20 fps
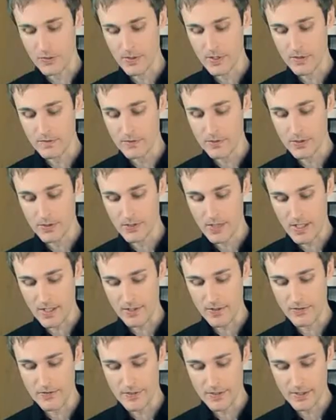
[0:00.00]
whenever you're not
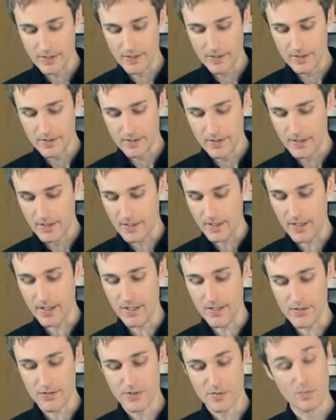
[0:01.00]
using,
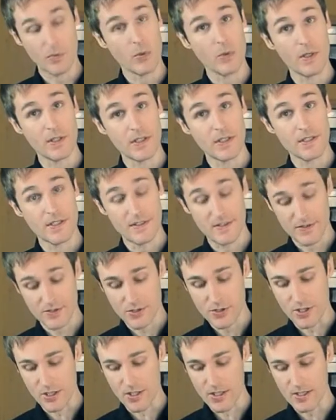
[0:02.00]
uh, just pour it into this
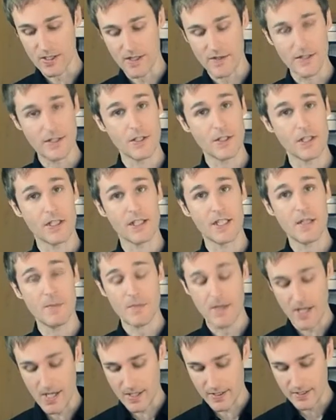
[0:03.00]
jar, and then you can keep
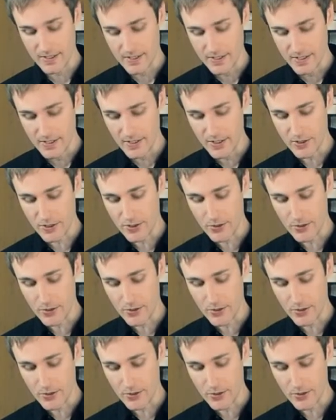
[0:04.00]
that in